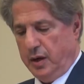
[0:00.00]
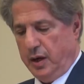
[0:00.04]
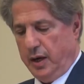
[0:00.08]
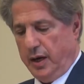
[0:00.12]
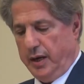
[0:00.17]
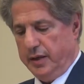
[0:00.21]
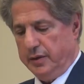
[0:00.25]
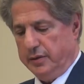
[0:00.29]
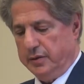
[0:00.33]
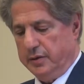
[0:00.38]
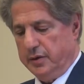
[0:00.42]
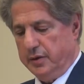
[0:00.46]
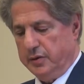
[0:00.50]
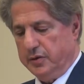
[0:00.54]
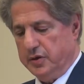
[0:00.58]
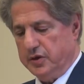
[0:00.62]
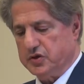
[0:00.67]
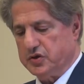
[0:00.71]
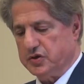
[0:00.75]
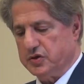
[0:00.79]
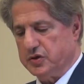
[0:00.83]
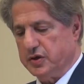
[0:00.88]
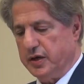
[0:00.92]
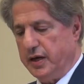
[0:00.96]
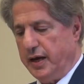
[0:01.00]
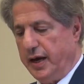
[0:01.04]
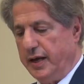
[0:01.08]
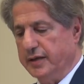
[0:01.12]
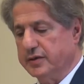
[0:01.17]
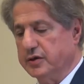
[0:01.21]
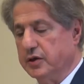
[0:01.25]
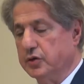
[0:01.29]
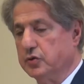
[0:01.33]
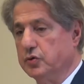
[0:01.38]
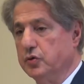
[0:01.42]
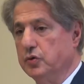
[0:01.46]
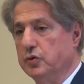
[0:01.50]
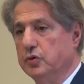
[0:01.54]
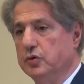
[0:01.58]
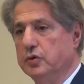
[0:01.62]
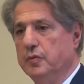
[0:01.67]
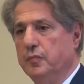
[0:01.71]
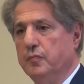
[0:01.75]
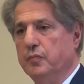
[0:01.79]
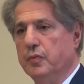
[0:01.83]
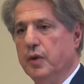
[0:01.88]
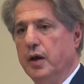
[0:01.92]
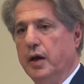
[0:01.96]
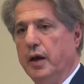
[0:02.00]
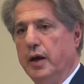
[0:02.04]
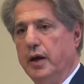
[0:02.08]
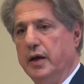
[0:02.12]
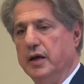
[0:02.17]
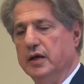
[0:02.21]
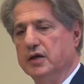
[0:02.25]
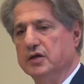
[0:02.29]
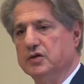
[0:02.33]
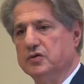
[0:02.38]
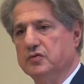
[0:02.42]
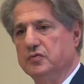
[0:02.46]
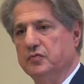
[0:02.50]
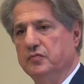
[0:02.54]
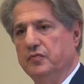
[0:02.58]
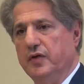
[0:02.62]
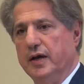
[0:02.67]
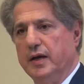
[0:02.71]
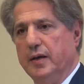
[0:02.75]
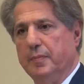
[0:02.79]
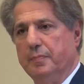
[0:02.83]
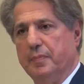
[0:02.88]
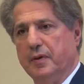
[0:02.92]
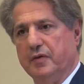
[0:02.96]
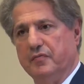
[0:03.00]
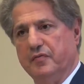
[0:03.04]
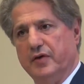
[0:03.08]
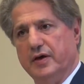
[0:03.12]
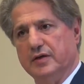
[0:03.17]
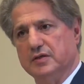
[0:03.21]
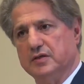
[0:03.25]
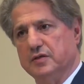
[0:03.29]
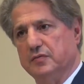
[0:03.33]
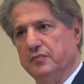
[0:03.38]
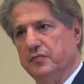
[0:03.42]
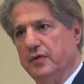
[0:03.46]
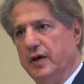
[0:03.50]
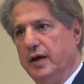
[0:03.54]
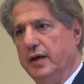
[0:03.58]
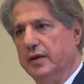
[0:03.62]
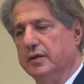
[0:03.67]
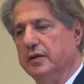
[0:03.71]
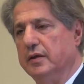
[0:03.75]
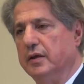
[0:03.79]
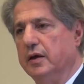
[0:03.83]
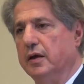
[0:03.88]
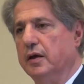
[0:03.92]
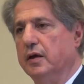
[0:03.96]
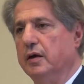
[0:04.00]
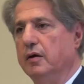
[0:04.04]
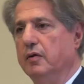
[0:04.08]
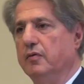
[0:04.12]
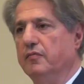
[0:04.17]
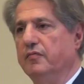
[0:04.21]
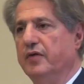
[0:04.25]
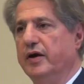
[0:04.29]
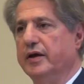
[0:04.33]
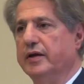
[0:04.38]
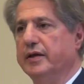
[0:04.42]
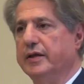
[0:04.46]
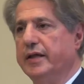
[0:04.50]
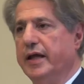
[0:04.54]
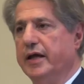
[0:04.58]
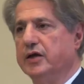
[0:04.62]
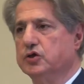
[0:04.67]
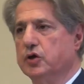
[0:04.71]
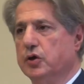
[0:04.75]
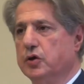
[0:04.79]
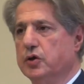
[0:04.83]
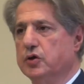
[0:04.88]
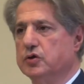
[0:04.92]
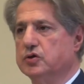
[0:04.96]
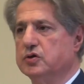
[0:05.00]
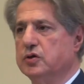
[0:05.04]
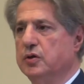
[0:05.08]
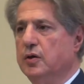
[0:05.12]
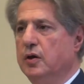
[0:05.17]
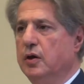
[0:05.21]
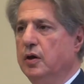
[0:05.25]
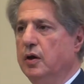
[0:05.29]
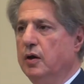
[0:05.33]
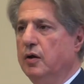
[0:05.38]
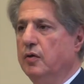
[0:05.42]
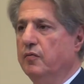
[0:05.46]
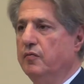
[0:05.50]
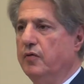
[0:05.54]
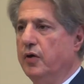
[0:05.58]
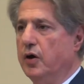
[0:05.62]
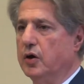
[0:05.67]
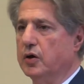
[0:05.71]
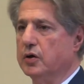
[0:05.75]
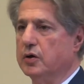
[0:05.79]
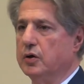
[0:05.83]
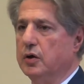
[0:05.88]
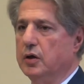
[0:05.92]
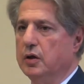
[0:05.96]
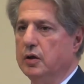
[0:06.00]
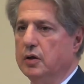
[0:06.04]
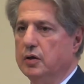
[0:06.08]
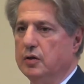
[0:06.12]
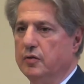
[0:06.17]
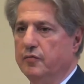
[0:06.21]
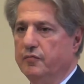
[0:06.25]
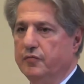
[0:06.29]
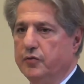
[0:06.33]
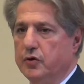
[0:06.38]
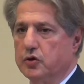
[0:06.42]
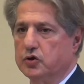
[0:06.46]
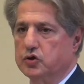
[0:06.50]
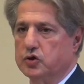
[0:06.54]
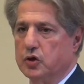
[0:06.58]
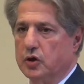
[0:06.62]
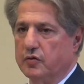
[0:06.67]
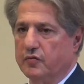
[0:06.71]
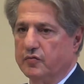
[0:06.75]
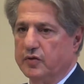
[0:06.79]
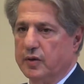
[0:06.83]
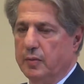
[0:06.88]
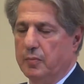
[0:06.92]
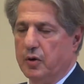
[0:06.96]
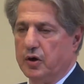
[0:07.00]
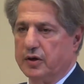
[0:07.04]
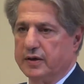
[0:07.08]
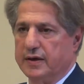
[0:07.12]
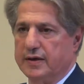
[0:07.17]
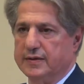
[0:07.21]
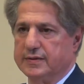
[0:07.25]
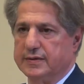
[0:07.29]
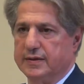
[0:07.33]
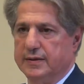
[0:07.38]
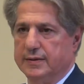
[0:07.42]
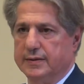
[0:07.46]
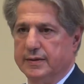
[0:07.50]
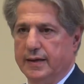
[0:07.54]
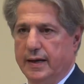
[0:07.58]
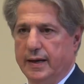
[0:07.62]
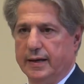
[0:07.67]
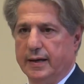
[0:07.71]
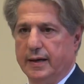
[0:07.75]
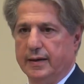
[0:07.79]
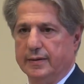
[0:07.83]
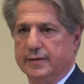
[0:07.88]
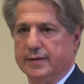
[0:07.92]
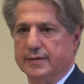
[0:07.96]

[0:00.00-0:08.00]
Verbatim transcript: And this uh, attitude is very pervasive and uh, very dangerous for the future of democracy in the area.